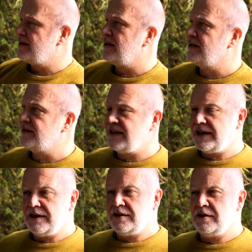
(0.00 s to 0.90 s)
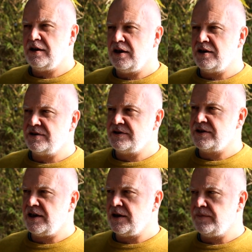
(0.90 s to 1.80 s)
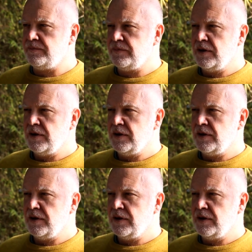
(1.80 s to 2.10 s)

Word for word: are seen as um,